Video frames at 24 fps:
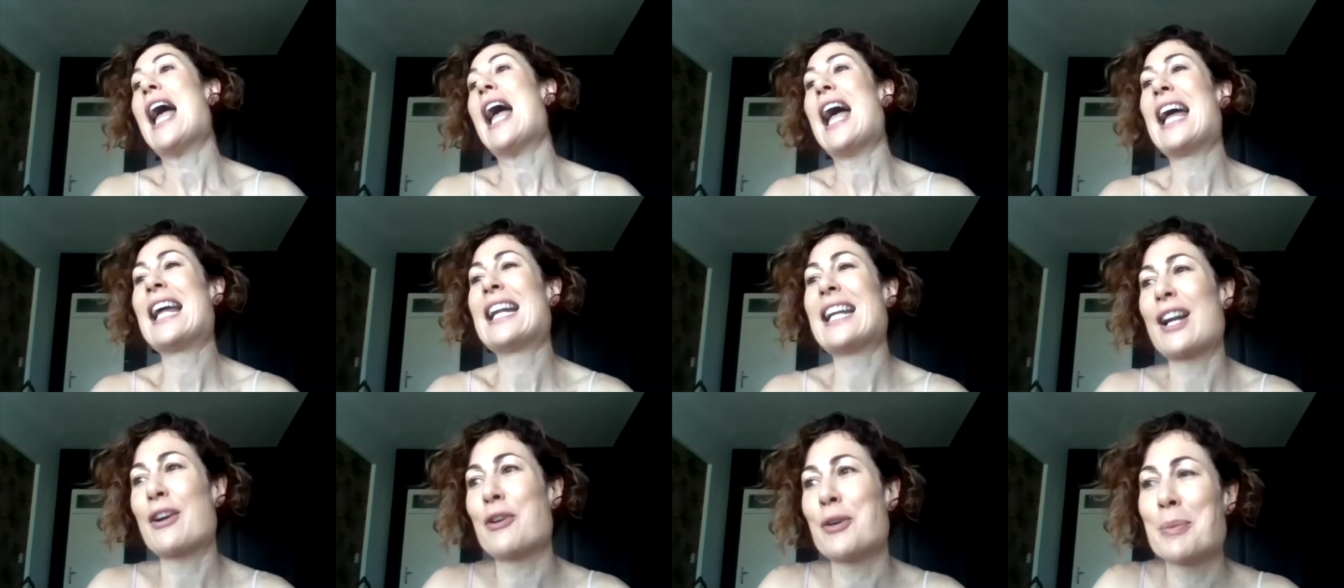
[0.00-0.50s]

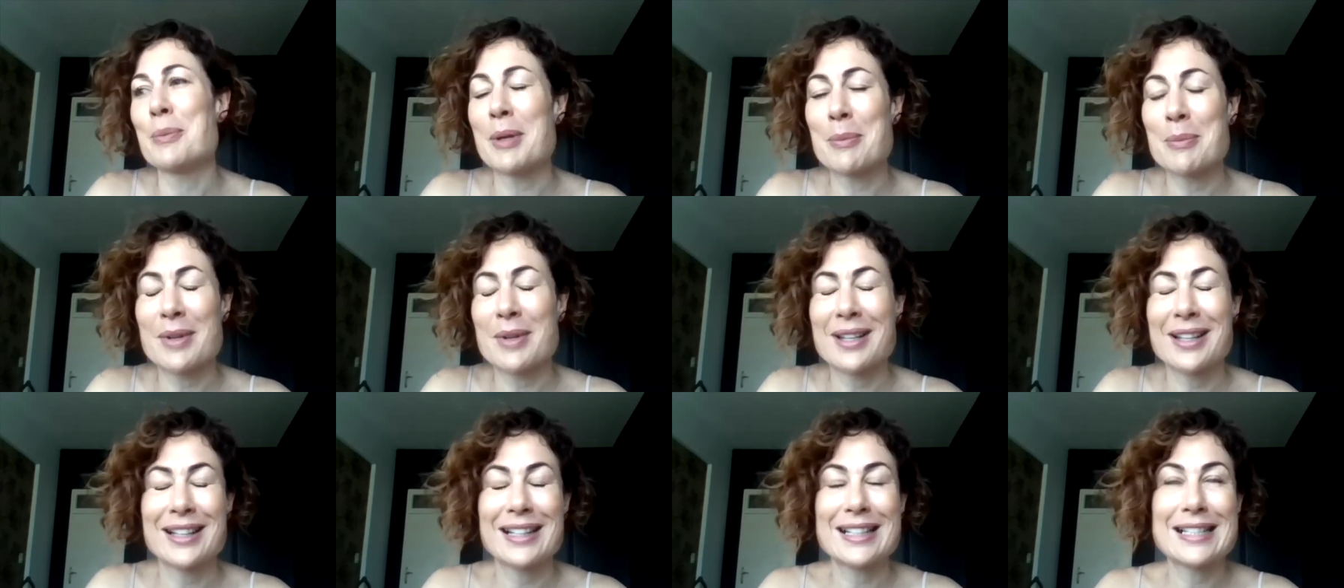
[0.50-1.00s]
and I
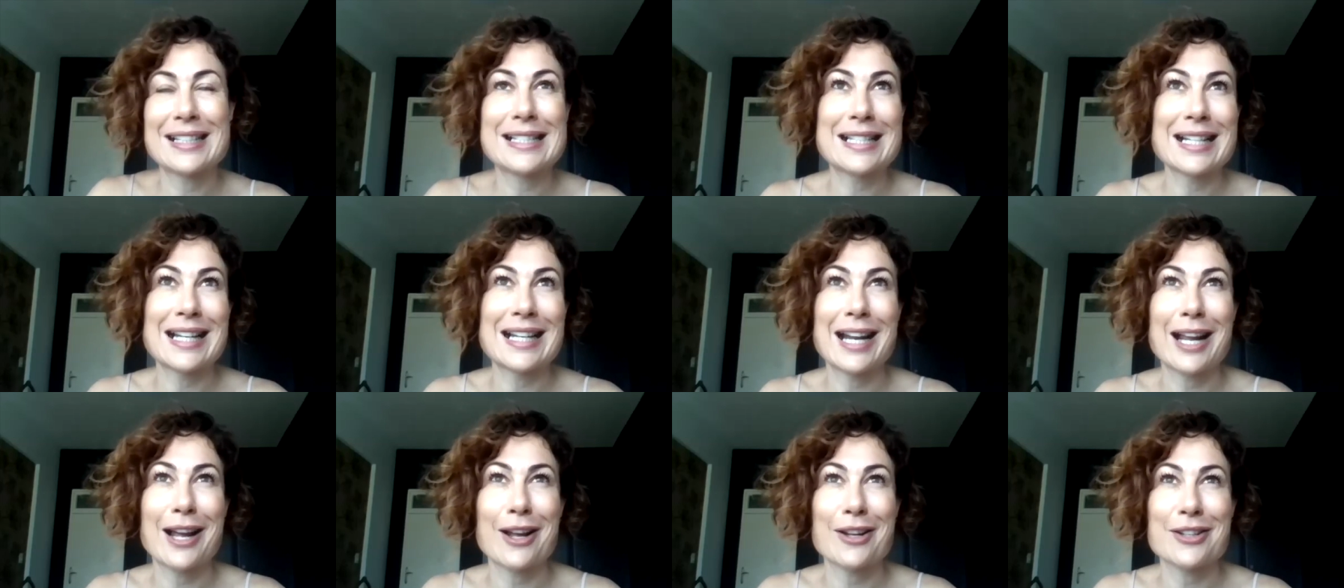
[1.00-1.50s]
remember
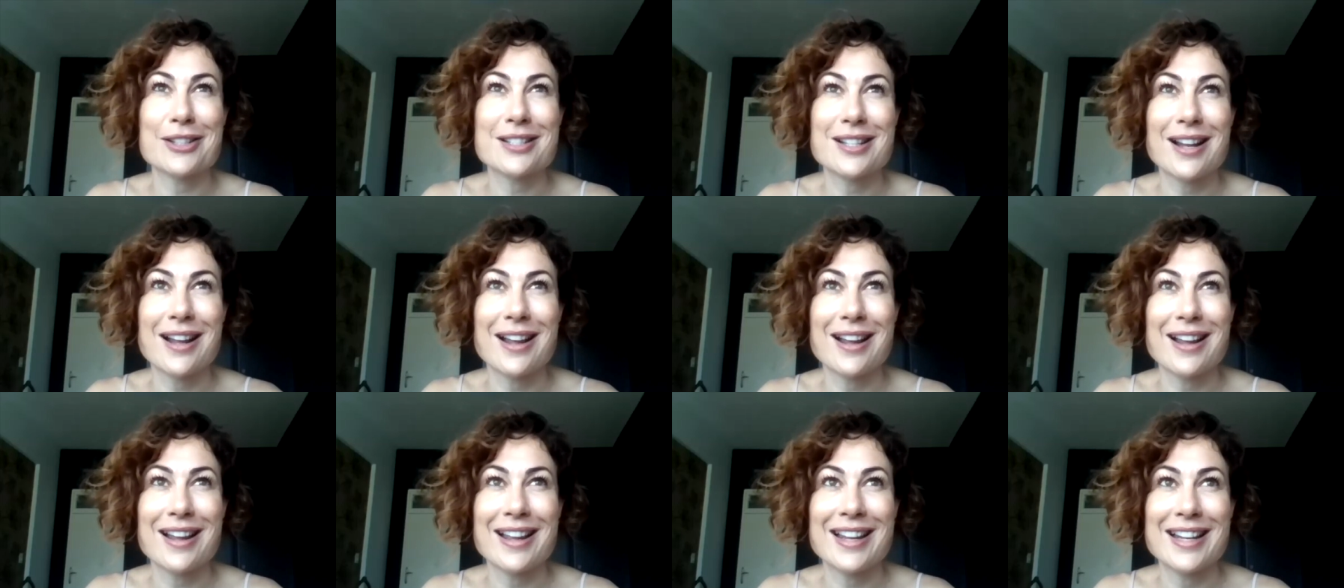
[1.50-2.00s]
sitting
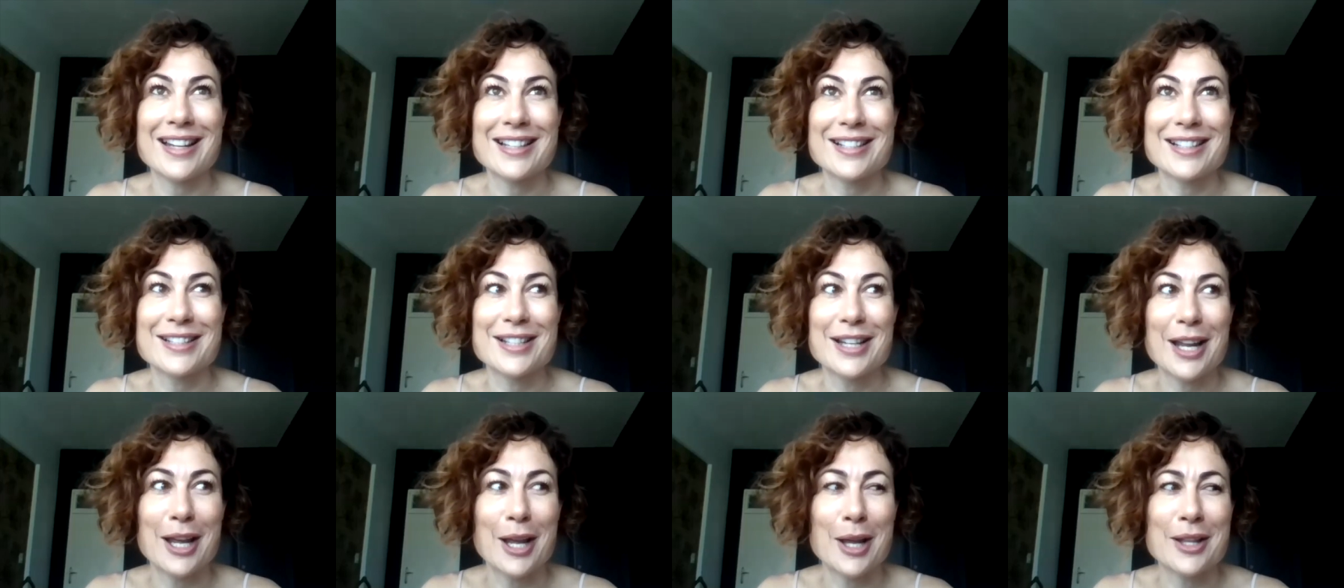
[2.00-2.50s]
outside
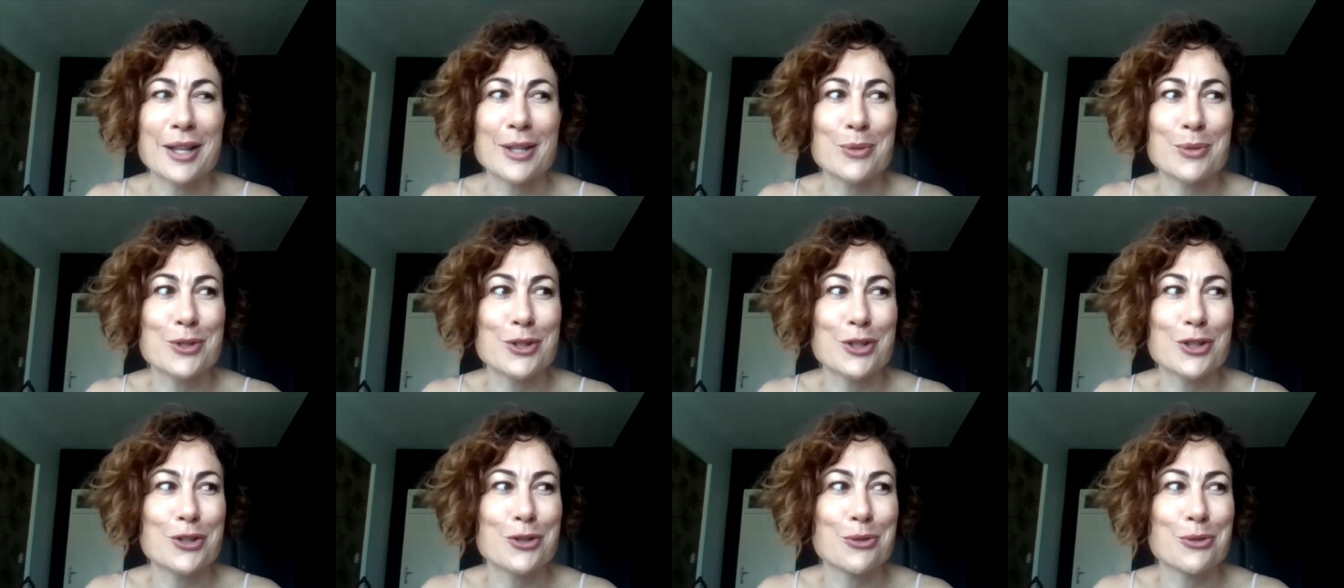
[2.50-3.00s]
uh, the
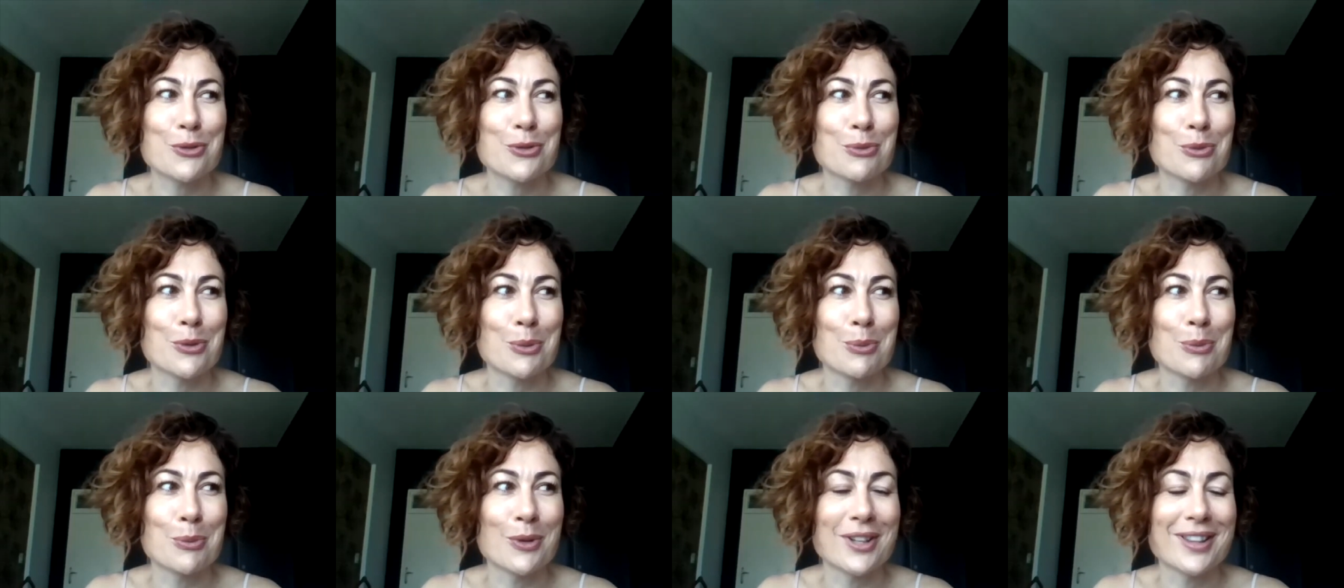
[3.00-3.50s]
audition
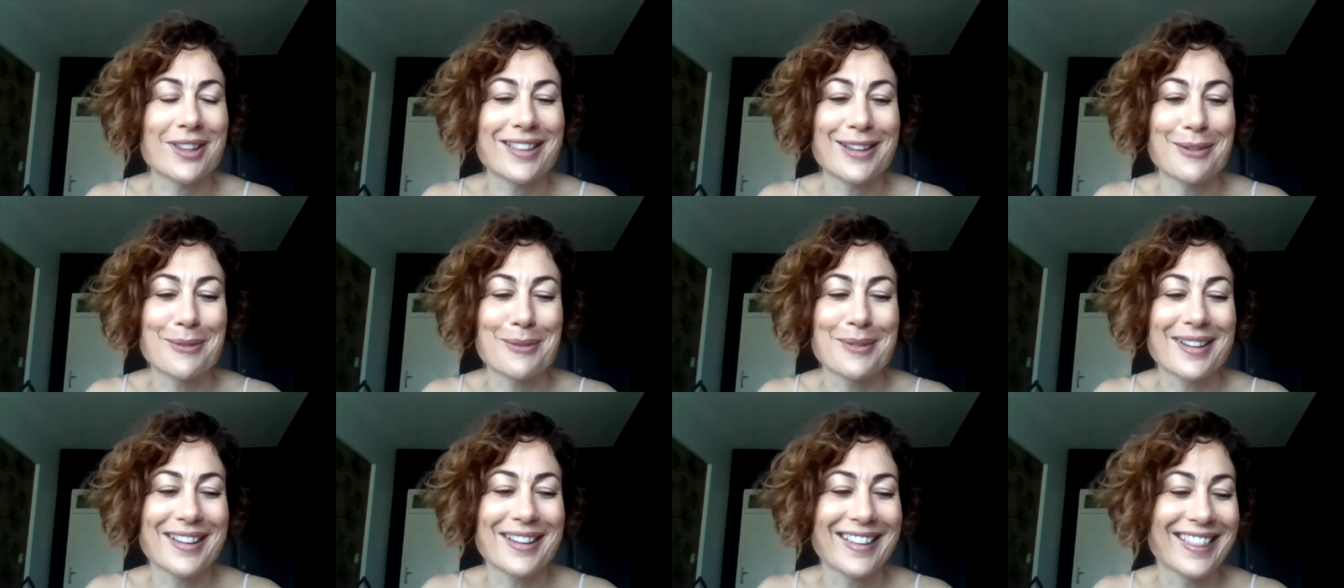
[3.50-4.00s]
room with
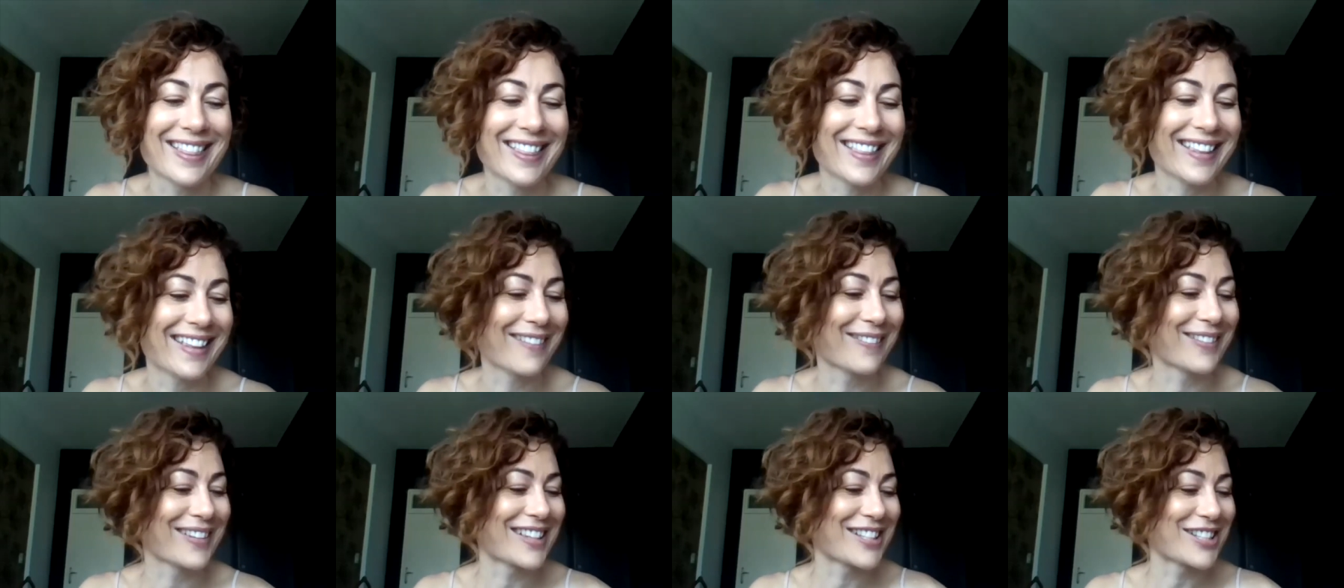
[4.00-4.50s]
with
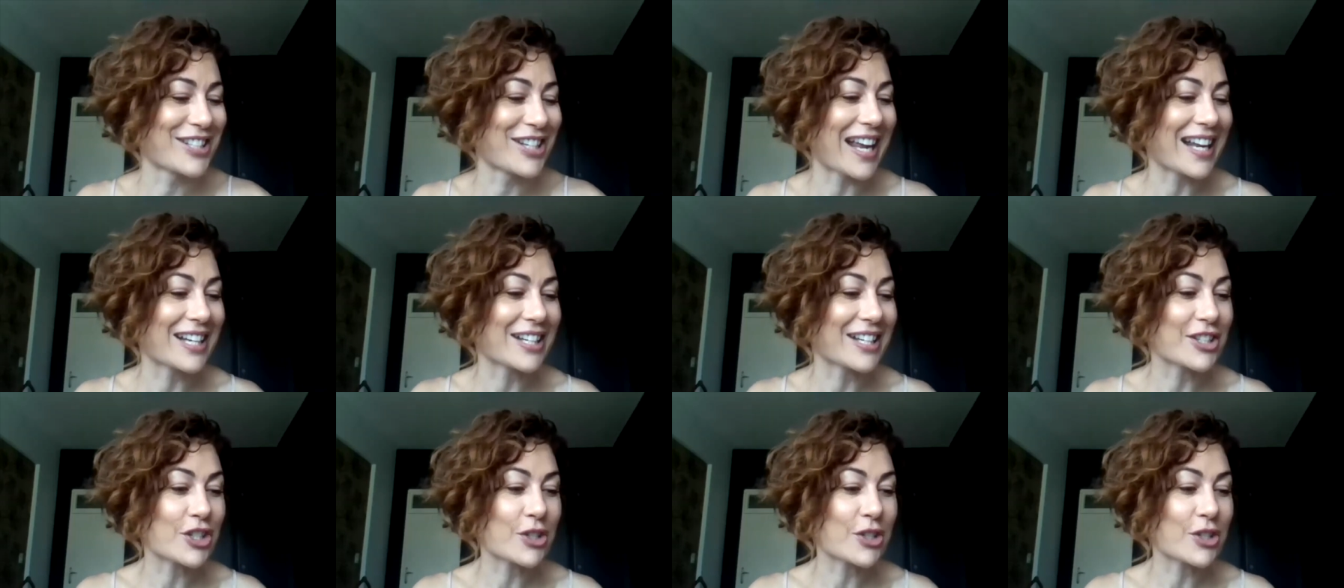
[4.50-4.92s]
with Shannon.